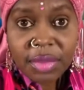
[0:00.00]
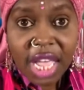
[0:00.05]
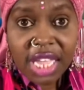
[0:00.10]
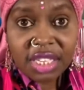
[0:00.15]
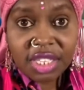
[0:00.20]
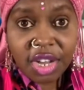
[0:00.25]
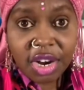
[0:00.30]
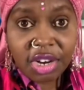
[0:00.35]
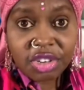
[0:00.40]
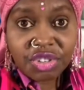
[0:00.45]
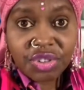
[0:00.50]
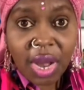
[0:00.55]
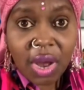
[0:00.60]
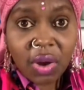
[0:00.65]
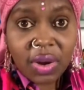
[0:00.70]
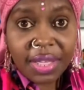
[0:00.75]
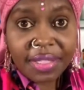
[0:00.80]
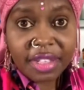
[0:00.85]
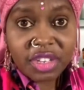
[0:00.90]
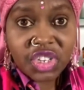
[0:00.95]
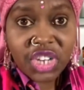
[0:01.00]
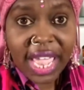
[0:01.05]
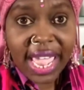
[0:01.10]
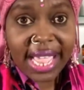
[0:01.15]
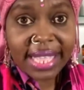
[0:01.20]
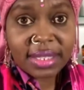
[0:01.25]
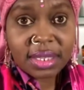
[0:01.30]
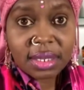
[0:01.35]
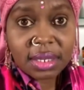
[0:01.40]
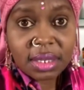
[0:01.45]
is there a troll in the
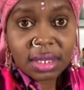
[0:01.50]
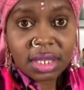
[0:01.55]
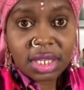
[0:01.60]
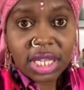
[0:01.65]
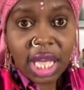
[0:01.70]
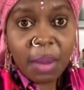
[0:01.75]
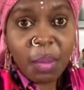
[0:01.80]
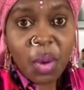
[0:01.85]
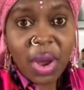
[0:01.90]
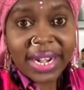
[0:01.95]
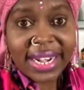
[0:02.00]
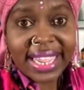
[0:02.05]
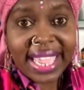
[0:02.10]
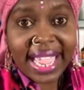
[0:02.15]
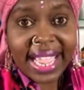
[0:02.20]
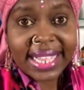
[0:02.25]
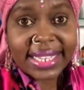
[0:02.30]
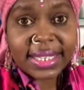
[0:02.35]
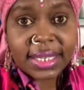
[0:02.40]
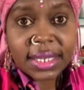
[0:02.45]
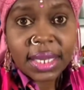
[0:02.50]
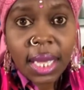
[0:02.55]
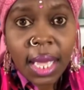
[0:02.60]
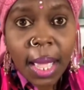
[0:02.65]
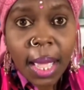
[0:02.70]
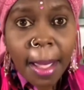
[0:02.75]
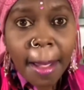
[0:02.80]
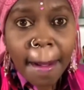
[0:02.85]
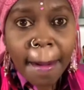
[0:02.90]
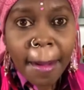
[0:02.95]
chat? Someone get
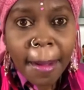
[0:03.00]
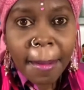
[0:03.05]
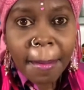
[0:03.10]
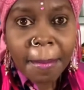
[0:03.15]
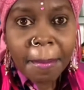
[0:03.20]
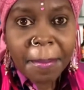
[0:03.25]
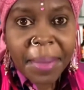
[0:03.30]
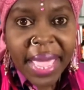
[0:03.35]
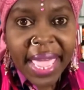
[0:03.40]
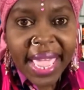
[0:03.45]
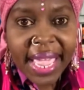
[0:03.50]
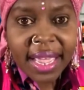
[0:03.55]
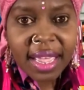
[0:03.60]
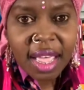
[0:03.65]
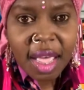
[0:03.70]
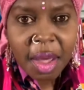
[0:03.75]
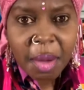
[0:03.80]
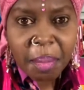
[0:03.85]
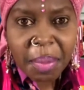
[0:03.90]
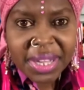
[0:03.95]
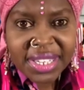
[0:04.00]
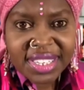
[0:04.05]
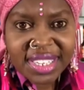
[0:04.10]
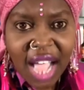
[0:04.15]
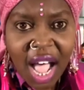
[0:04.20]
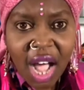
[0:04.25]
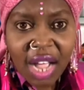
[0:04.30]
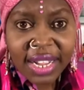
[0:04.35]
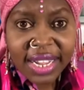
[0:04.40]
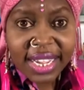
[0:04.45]
Big
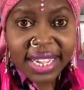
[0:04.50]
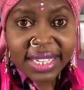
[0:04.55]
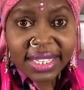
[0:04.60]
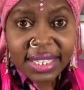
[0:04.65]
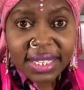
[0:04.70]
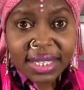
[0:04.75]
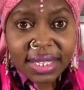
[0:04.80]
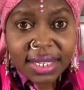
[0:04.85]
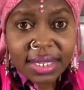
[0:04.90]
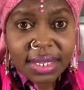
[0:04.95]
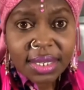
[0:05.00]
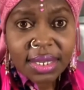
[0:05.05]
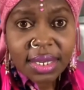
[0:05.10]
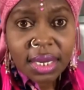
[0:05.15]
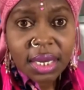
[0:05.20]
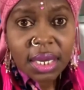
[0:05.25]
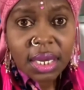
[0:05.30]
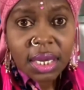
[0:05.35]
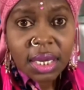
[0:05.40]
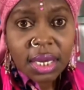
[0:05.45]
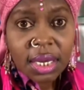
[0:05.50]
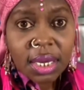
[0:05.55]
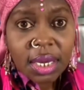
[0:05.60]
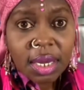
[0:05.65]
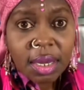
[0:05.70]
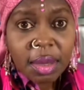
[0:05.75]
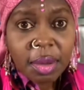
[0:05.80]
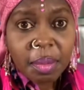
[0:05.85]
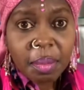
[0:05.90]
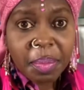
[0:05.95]
Bazongas.
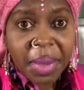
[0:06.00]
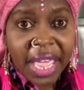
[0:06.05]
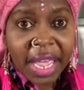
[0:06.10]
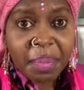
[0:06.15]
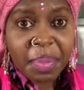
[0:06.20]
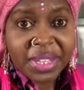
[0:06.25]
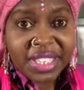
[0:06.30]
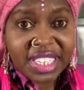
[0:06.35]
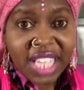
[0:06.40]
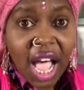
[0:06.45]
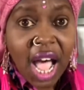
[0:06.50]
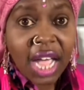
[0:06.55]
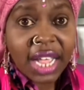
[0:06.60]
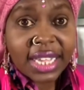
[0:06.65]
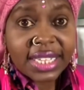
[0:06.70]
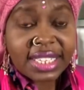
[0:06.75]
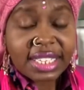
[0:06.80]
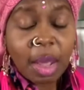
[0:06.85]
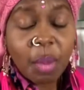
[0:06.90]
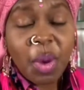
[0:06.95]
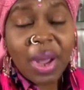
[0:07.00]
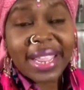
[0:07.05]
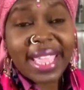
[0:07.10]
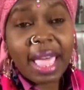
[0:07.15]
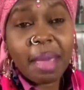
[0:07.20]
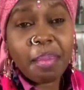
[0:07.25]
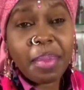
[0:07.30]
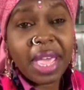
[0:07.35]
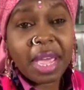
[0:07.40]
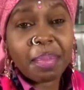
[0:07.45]
Big Bazongas. Someone
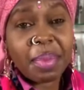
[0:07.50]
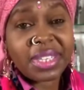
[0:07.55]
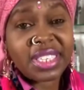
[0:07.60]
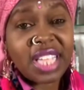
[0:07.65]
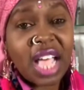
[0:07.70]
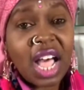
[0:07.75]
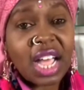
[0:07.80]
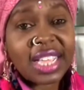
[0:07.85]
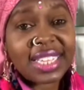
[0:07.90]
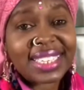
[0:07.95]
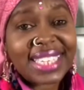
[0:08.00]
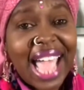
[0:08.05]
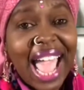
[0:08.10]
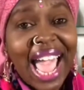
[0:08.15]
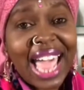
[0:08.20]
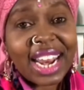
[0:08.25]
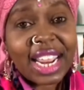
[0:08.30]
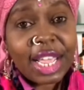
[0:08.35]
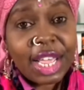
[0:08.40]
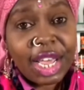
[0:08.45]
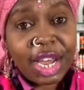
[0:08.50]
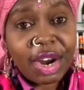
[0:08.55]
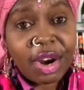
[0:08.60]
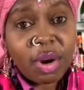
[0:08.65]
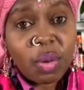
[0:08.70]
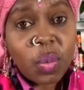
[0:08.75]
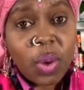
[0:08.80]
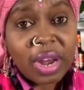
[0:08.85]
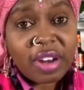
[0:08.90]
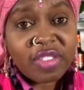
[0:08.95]
get Big Bazongas out of
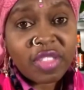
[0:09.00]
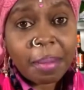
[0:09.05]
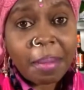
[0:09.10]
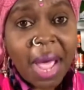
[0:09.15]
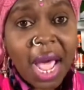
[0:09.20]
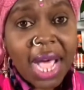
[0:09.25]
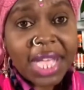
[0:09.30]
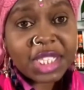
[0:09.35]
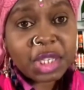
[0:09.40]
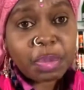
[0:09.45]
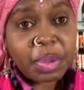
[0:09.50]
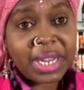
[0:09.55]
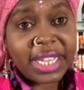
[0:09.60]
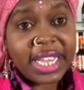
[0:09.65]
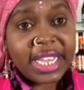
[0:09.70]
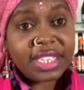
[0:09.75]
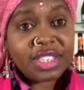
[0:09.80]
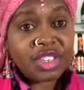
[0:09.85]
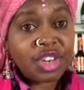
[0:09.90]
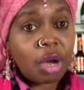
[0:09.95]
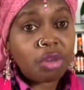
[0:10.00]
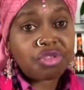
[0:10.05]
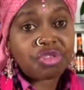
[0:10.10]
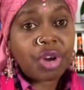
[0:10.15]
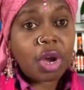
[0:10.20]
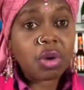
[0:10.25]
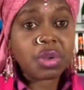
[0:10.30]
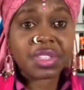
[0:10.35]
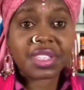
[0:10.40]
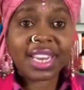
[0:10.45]
here. One of the mods, please. No
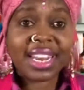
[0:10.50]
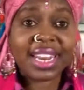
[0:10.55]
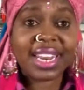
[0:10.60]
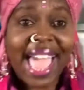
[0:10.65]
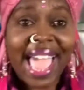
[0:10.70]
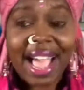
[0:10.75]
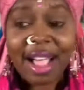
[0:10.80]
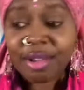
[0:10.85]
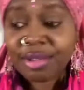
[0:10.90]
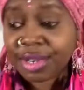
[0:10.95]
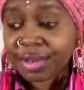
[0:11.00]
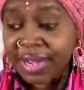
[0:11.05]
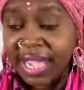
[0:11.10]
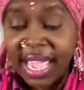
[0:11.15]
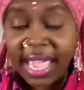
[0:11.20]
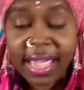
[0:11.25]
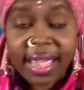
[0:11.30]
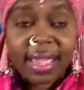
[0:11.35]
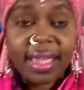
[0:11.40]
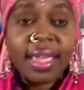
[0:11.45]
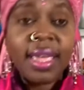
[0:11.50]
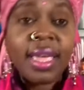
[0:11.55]
trolls allowed, okay?